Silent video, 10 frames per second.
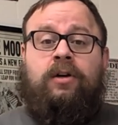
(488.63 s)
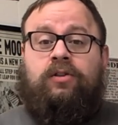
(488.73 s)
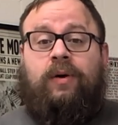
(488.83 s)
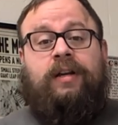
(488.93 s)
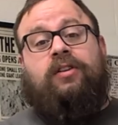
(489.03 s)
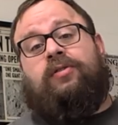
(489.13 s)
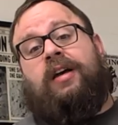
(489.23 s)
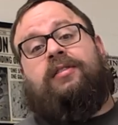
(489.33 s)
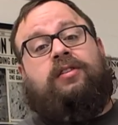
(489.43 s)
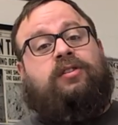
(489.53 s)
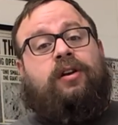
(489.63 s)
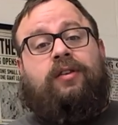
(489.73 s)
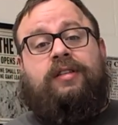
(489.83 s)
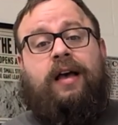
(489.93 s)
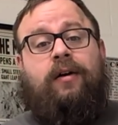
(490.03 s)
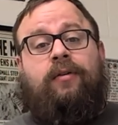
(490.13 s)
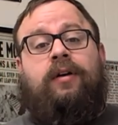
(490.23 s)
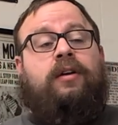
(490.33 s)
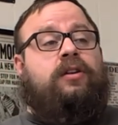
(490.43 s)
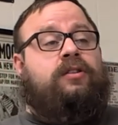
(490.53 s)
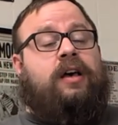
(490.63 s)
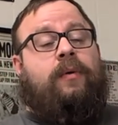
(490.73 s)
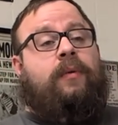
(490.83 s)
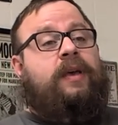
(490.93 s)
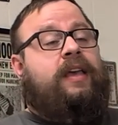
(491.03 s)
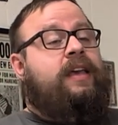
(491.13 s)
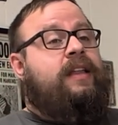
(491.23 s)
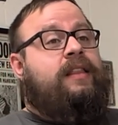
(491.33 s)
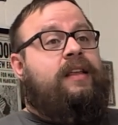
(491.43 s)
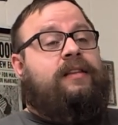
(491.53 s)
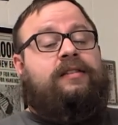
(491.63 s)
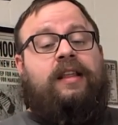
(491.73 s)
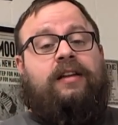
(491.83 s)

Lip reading: So I need you guys to share this out so that way we can get that to